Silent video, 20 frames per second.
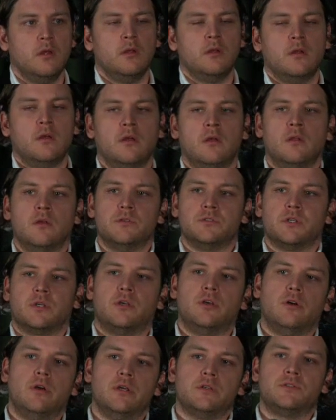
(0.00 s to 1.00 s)
There's a
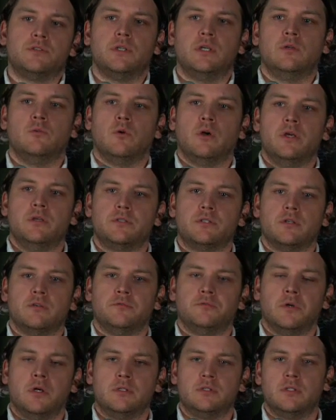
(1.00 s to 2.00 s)
curious scene where he's
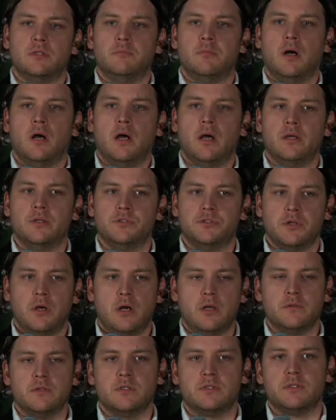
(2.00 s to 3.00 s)
confronted by John
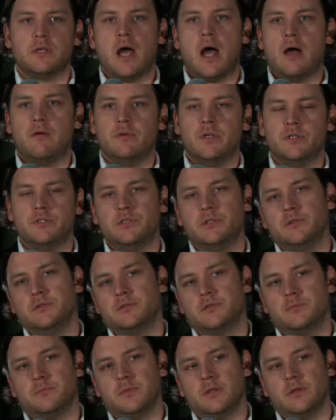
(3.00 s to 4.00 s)
the Savage, who's
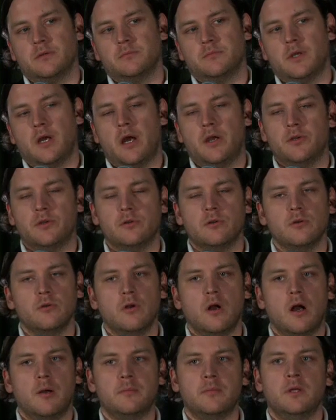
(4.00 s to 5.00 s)
a guy who grew
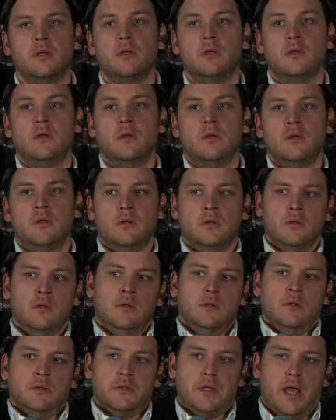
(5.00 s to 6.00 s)
up.
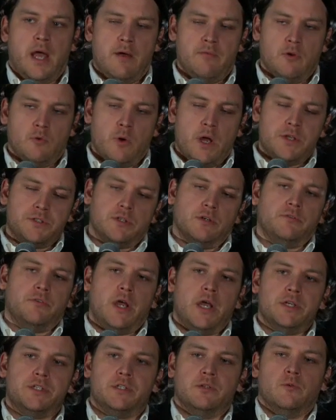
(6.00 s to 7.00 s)
They have a
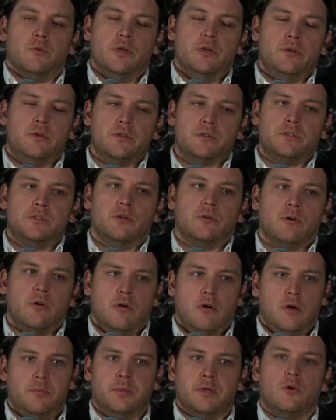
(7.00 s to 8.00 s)
reservation where you can still grow
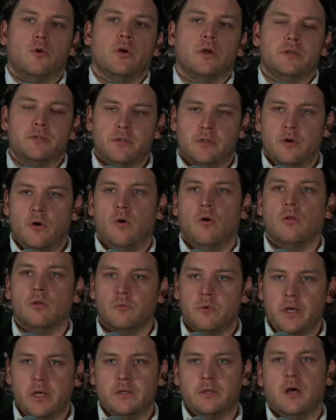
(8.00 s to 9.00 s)
up according to the old way
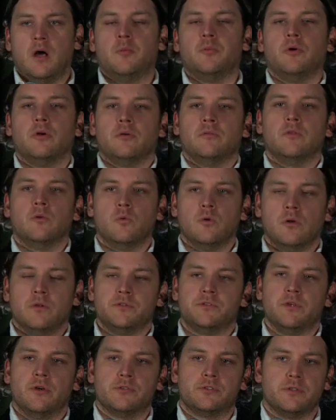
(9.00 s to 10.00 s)
and not part of the world
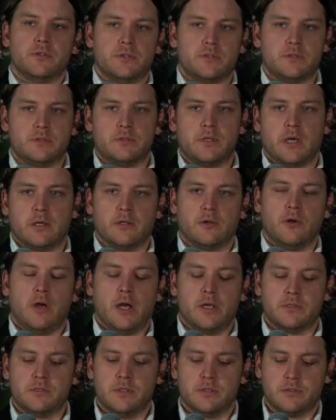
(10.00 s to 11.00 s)
socialist technocratic
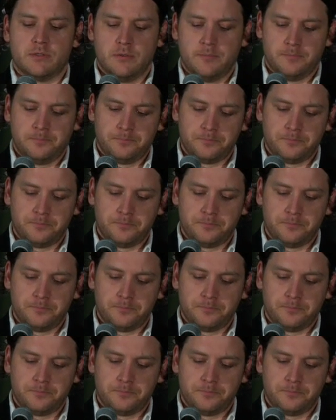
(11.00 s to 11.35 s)
system.